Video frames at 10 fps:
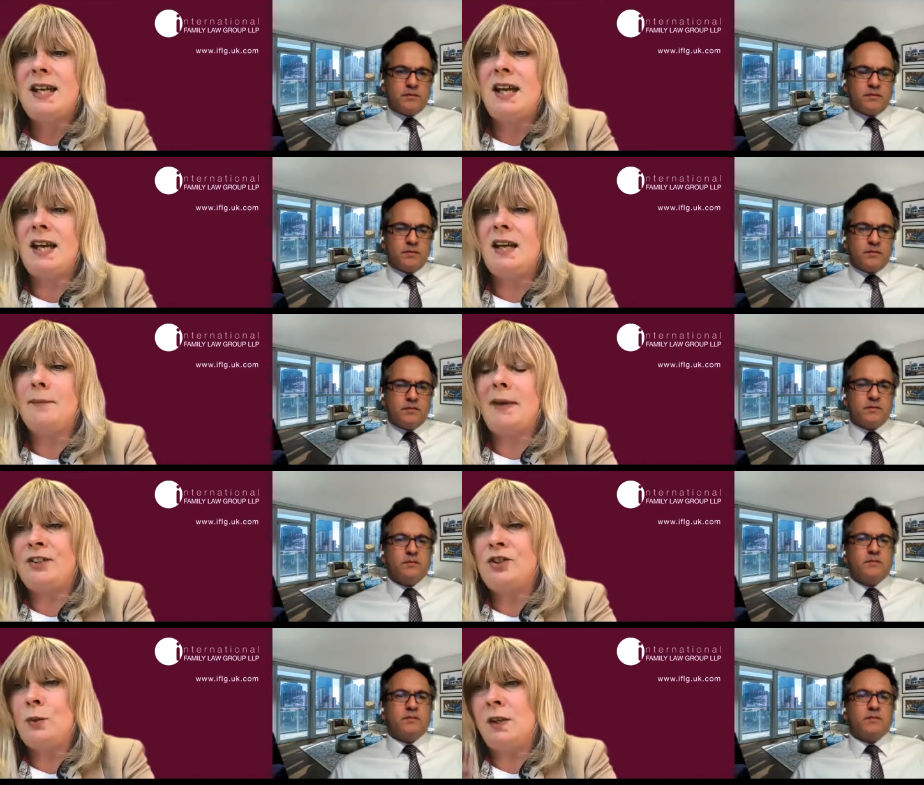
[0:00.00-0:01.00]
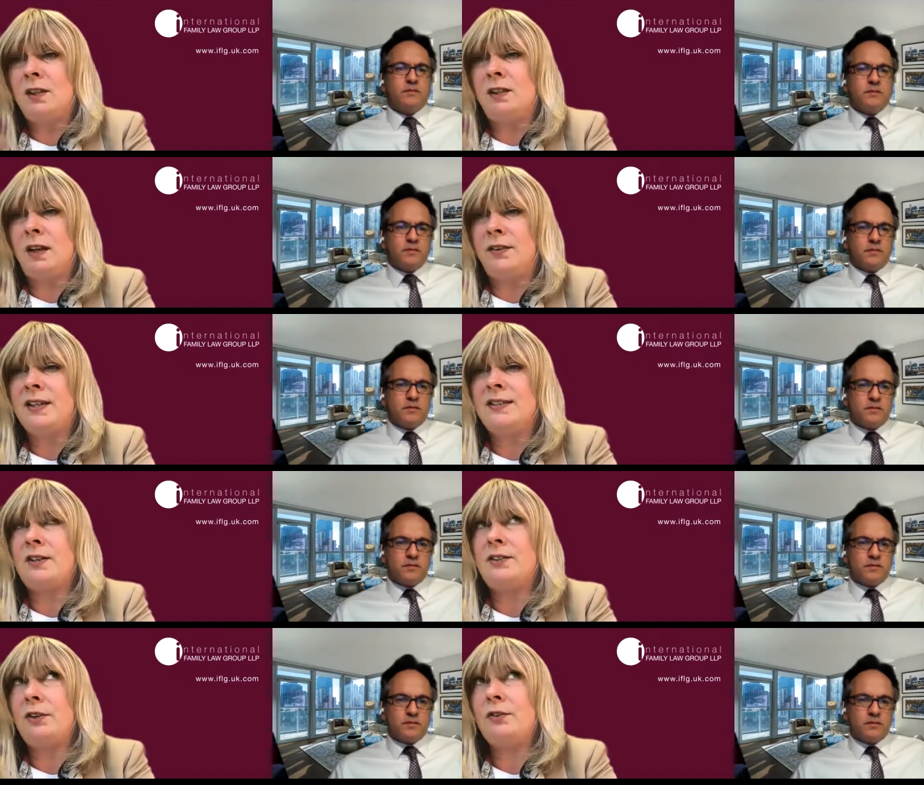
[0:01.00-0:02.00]
Speaker 1: um, and you earn, I think it's
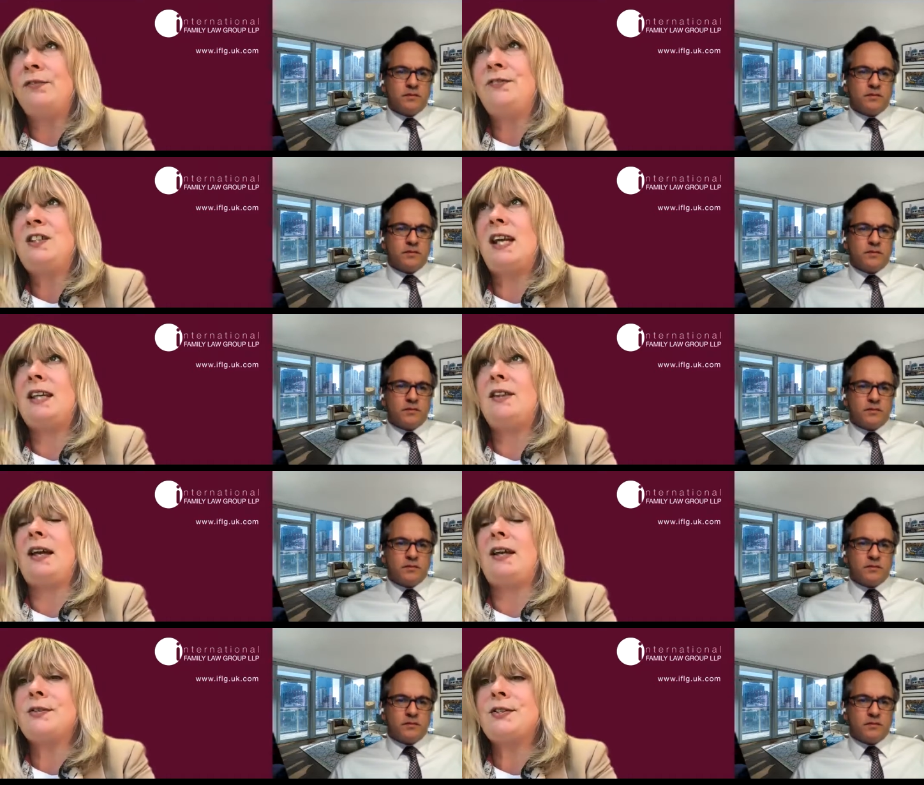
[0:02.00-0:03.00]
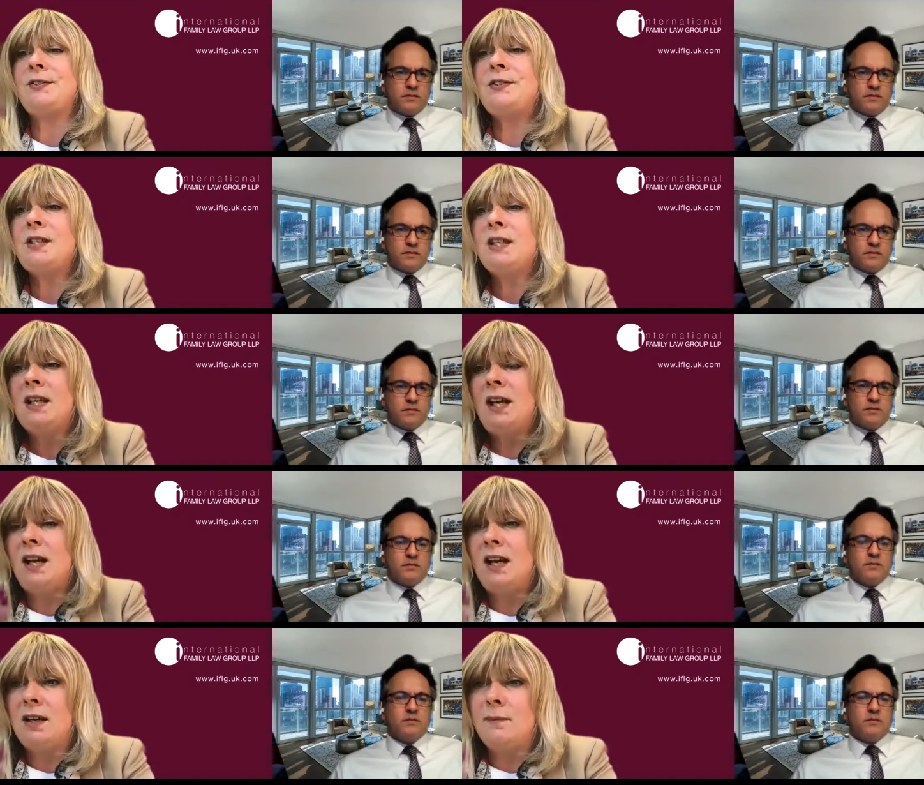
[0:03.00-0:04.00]
under 158,000,
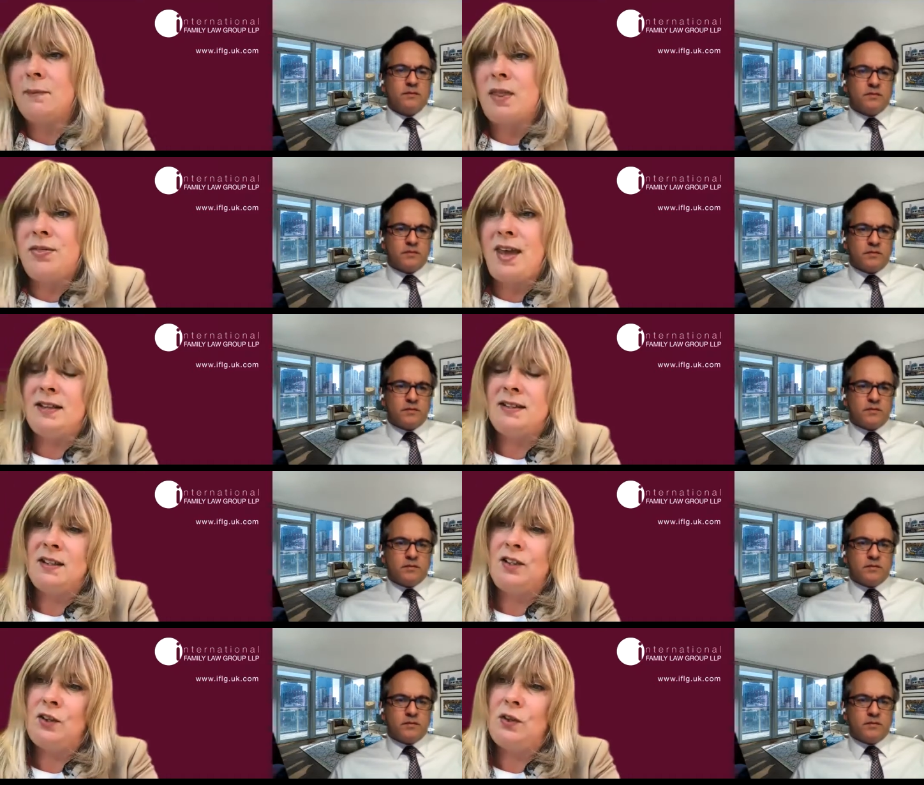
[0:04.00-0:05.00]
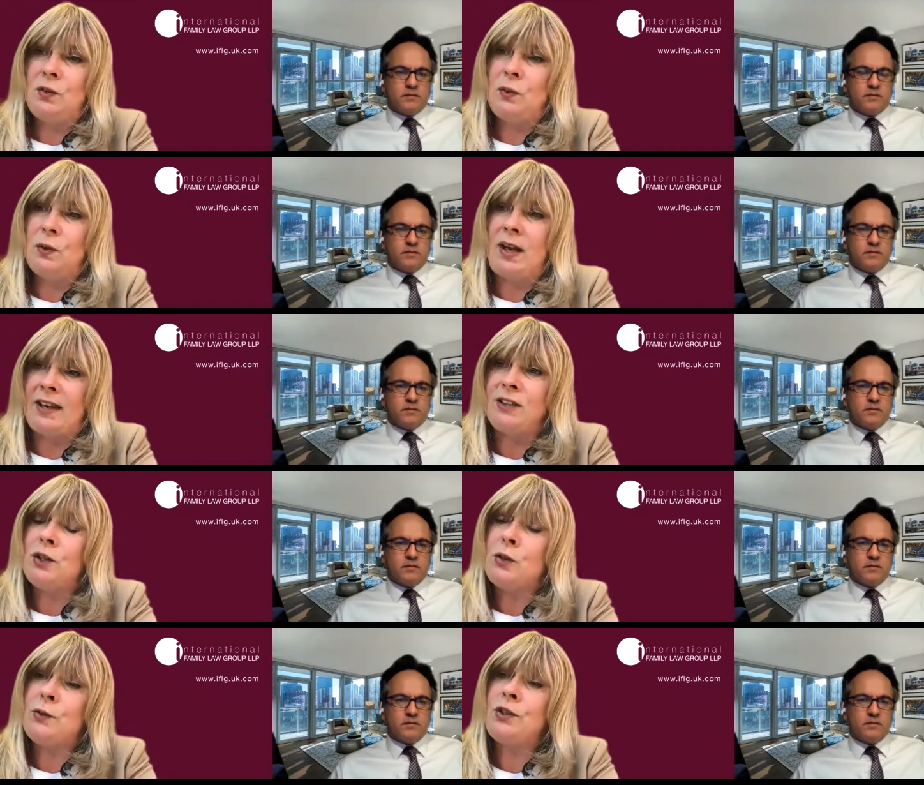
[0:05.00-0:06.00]
um, then you can
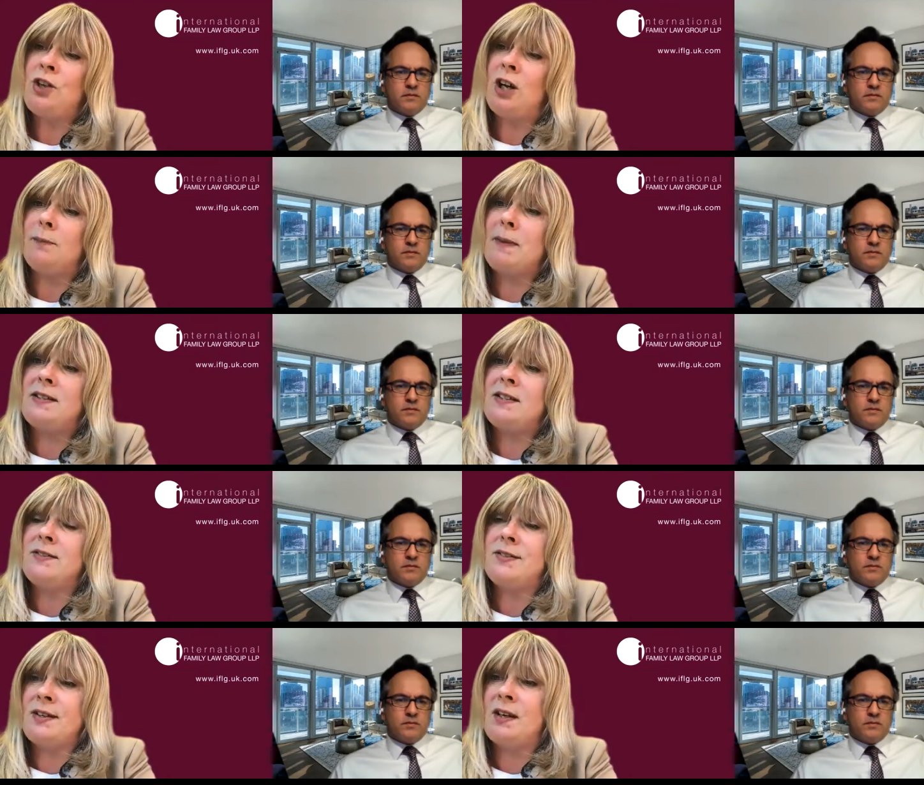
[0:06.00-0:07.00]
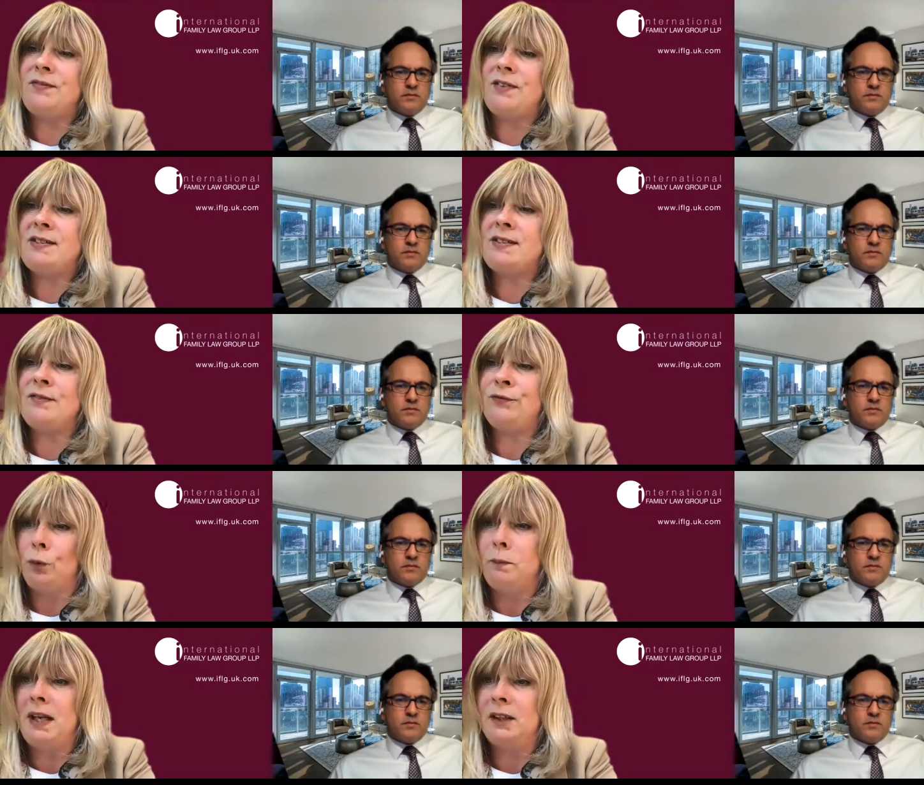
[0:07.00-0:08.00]
use the child maintenance service
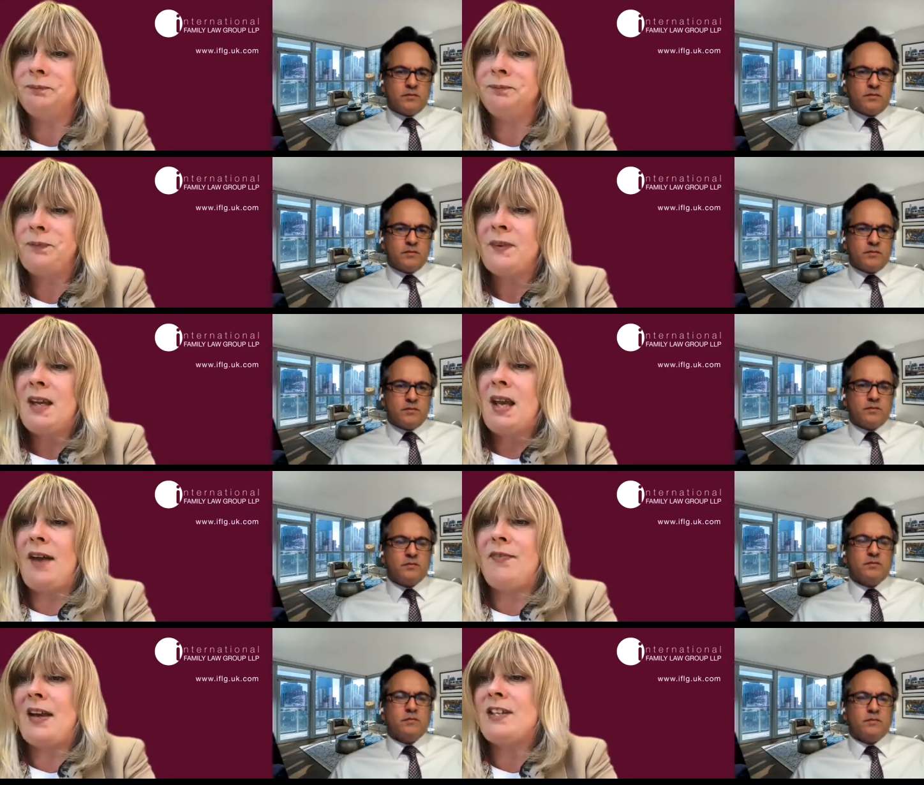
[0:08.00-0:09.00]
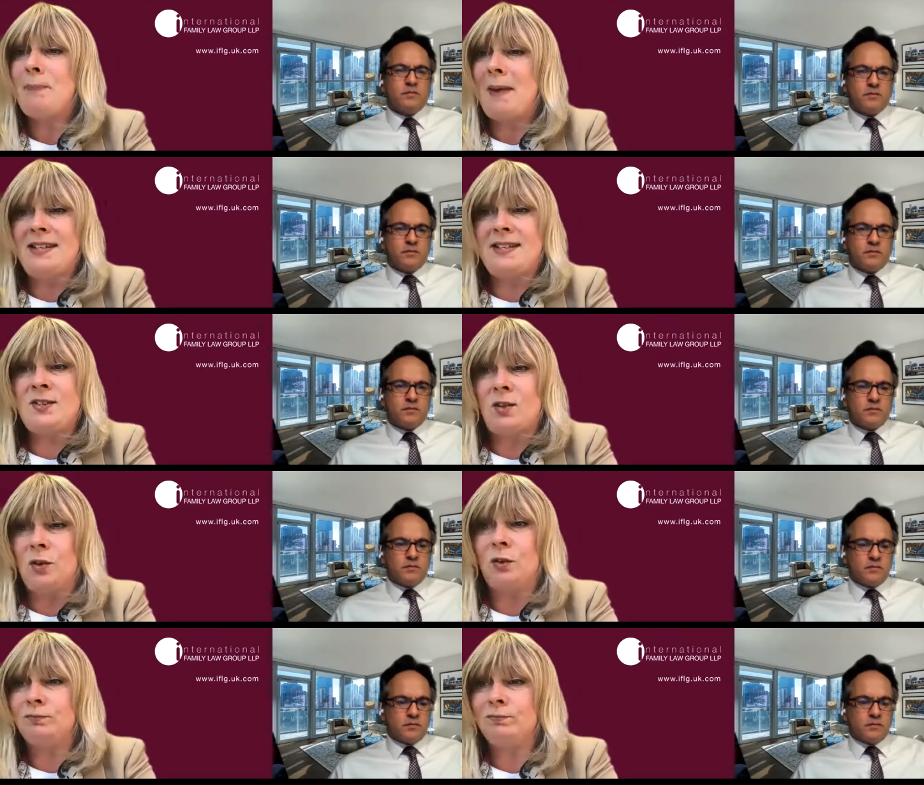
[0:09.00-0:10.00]
formula. And that's based
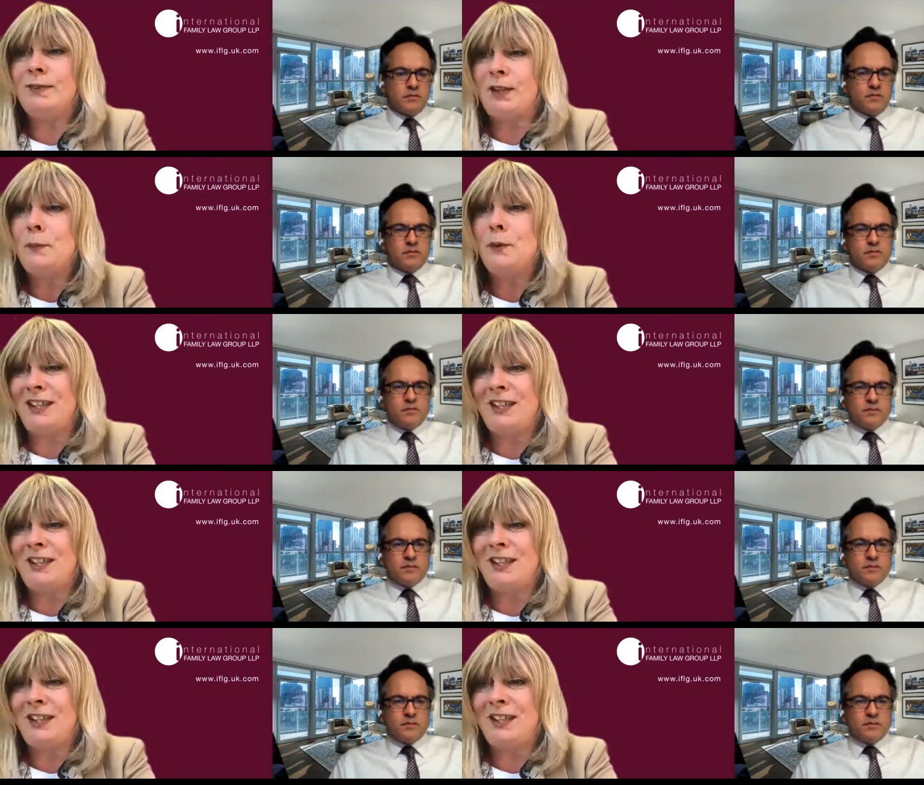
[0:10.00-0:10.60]
on you know, putting